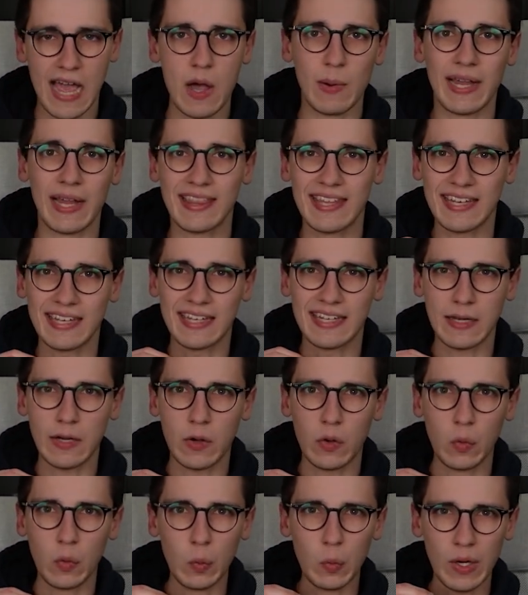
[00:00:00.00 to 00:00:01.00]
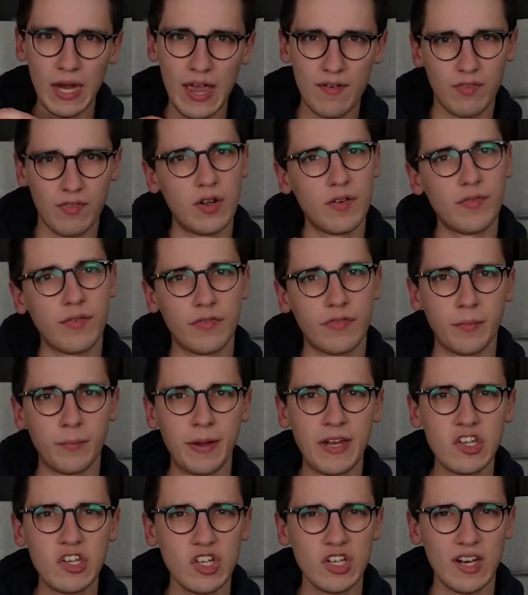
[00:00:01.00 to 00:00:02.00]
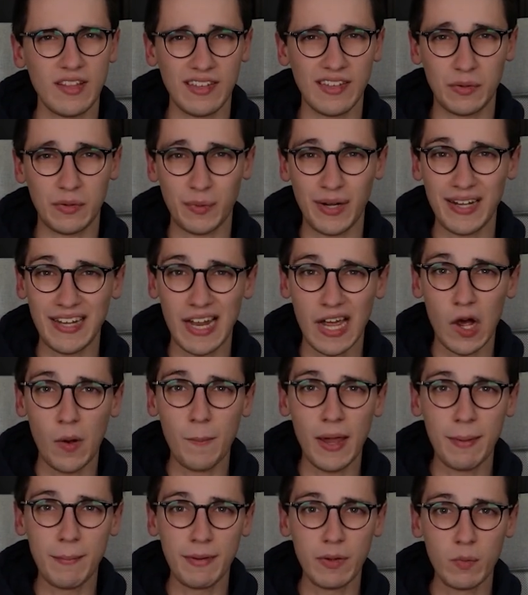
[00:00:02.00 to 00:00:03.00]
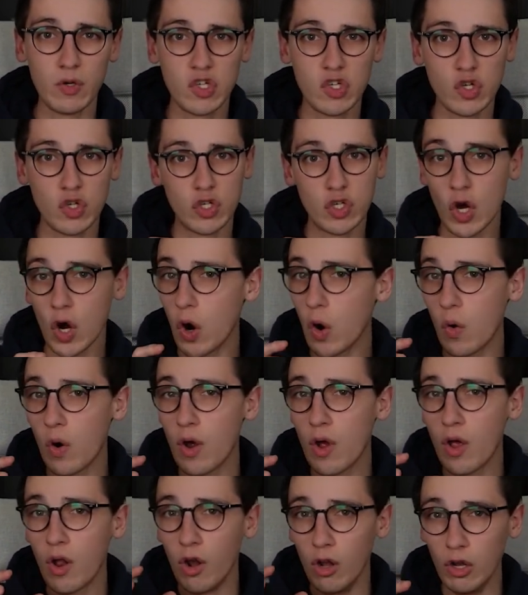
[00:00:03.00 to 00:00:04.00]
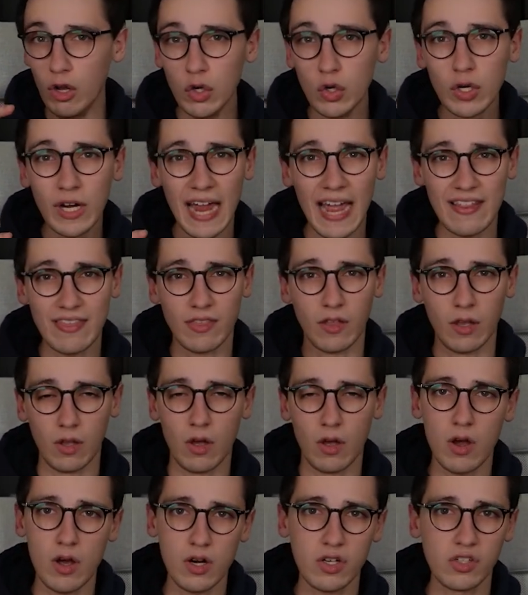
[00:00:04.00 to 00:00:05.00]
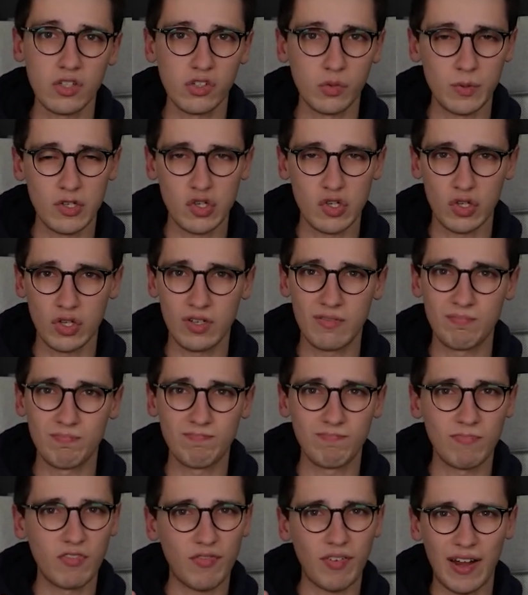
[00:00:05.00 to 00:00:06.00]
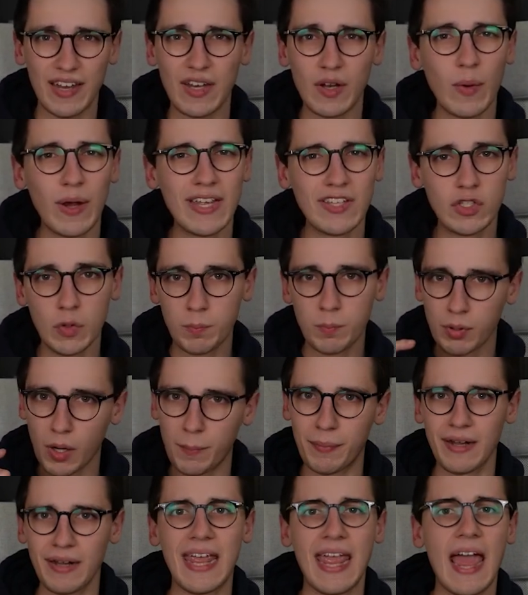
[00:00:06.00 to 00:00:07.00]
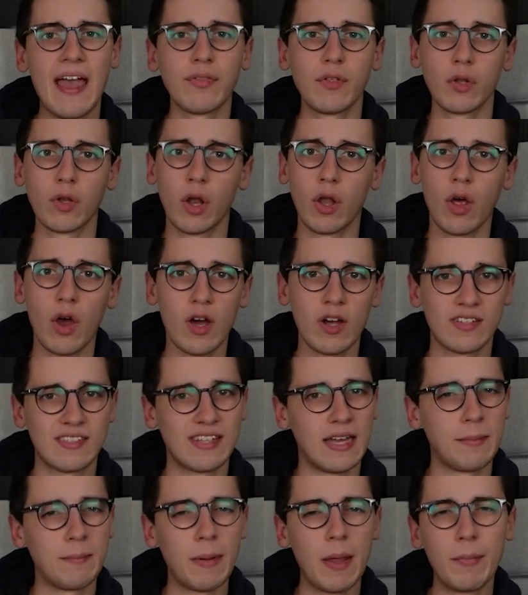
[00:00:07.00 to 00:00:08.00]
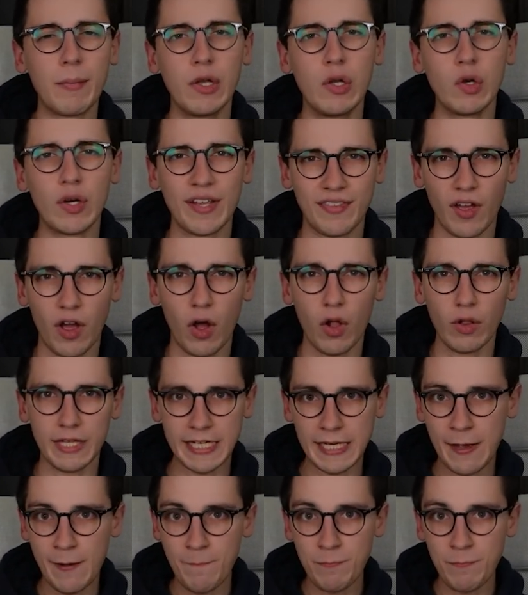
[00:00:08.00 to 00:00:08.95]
I think we have enough information. I think right now, maybe we should go look at the logs. So we should find a way to properly handle the logs and then maybe look at all the